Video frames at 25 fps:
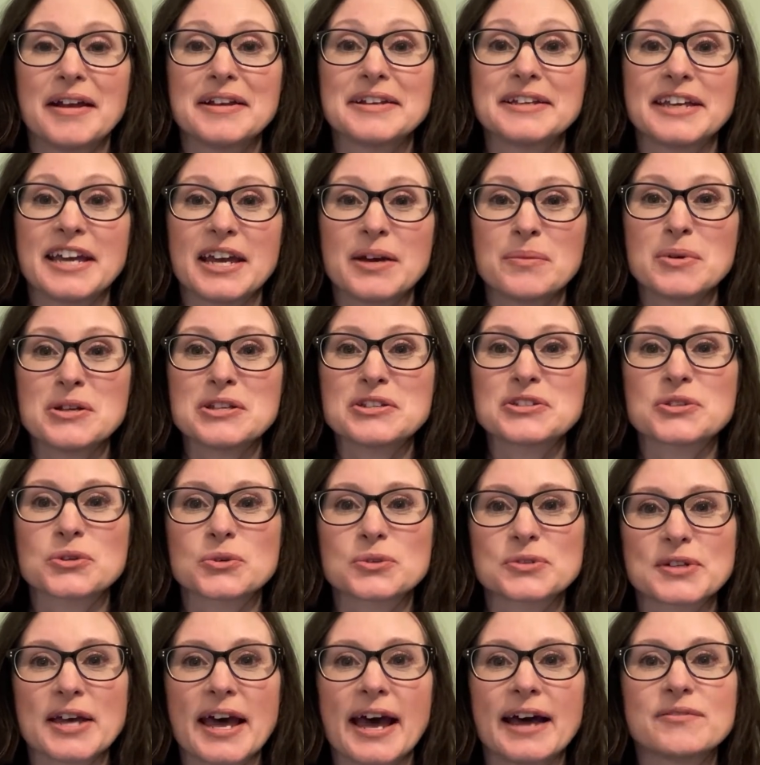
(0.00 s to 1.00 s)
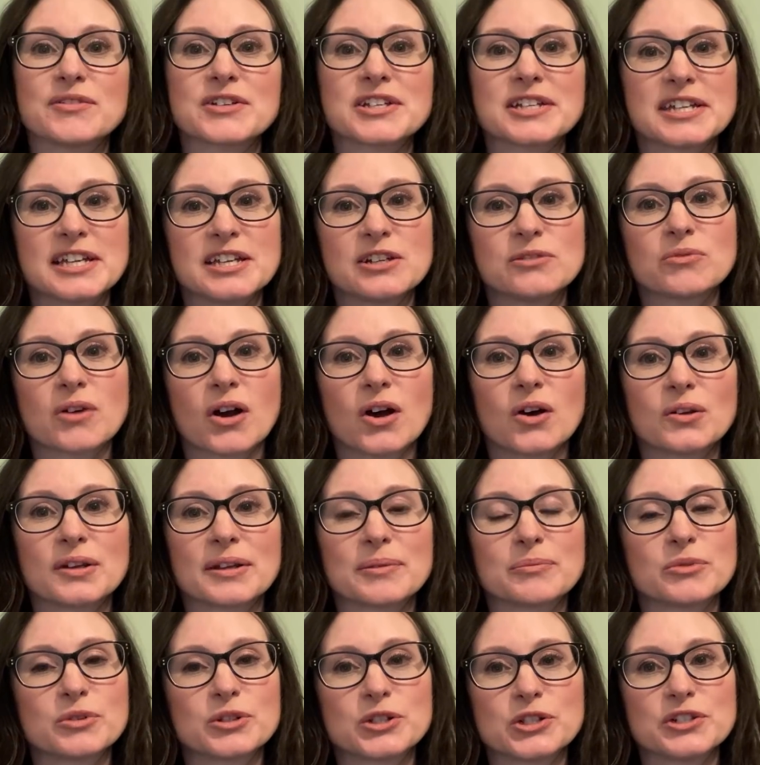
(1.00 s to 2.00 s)
Chemists also have a key role
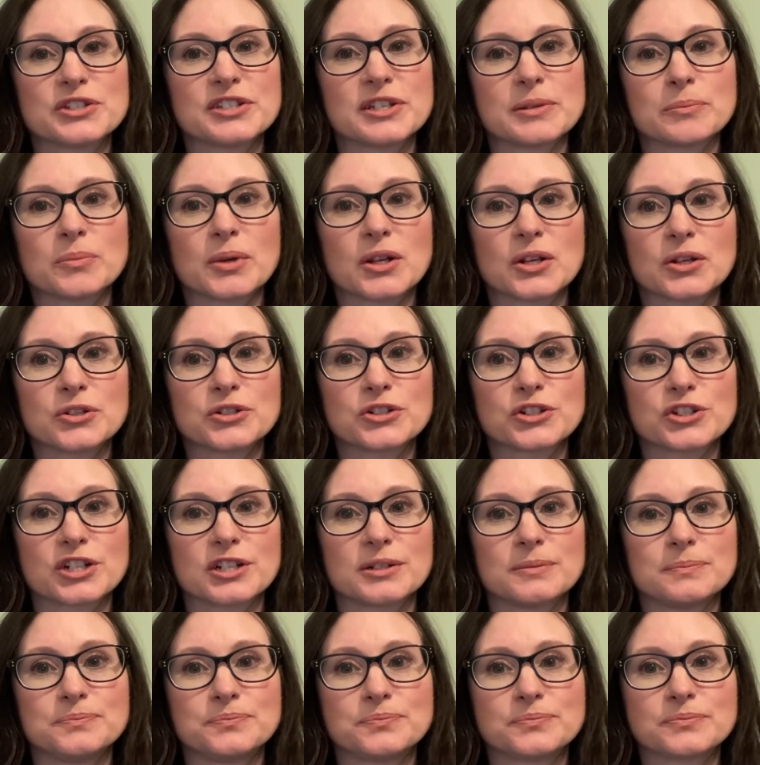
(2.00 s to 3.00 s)
in reducing pollution,